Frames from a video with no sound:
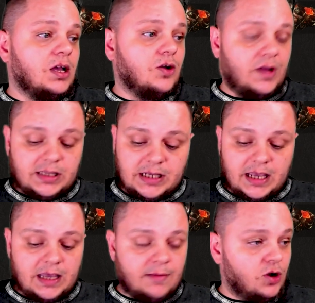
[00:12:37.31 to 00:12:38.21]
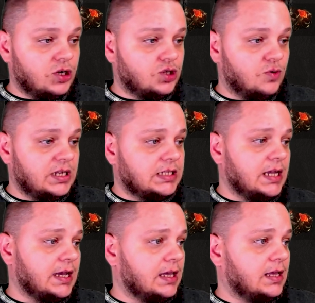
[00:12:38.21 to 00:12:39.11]
Go ahead and set him on a
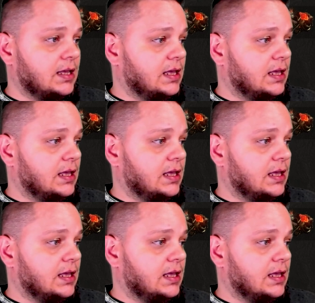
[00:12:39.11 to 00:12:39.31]
20-second,